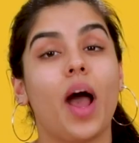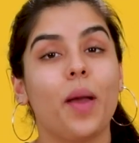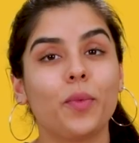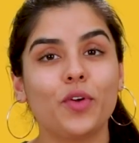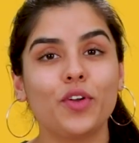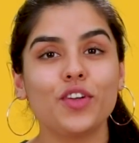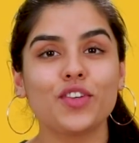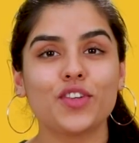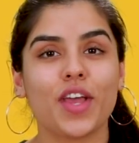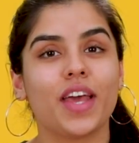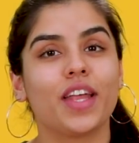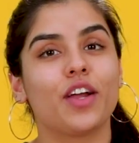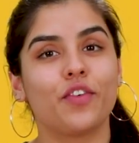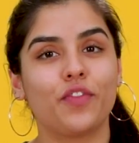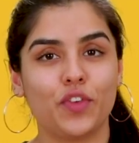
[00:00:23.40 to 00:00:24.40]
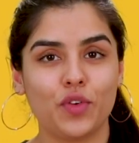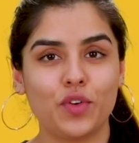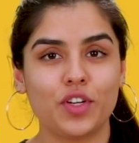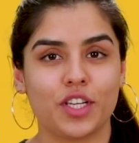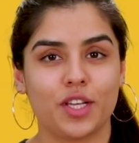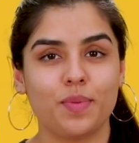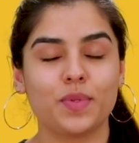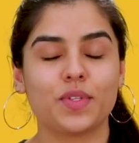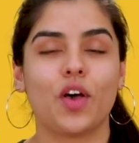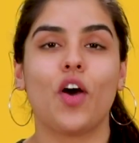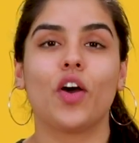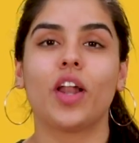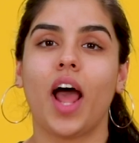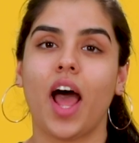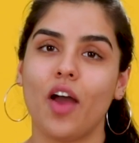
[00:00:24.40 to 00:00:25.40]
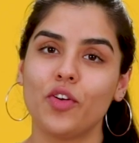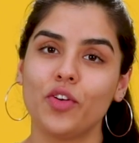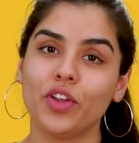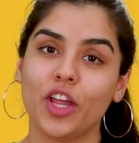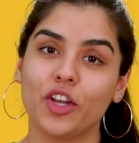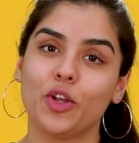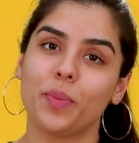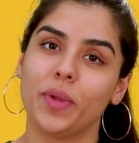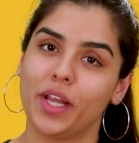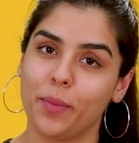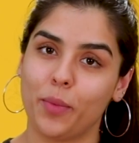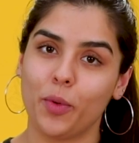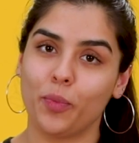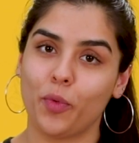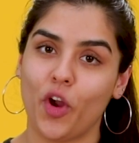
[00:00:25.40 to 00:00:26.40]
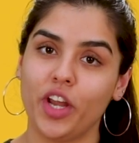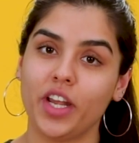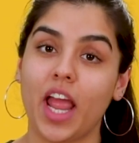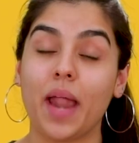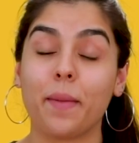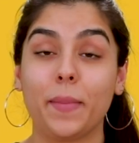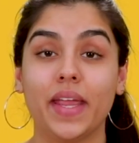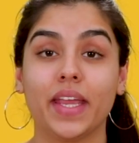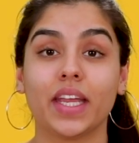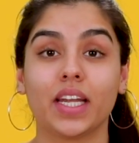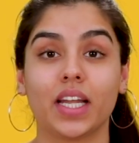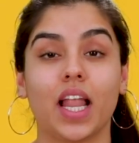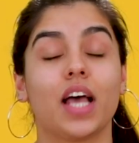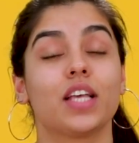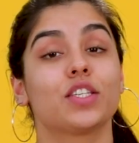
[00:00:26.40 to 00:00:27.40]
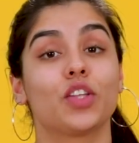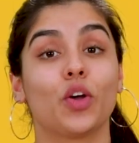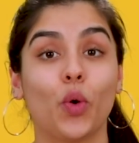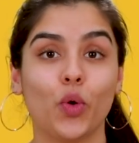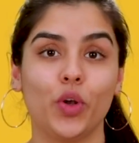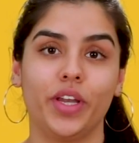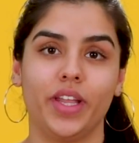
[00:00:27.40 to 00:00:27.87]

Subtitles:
I'm going to share a few tips on how to get your makeup on point and make it last the whole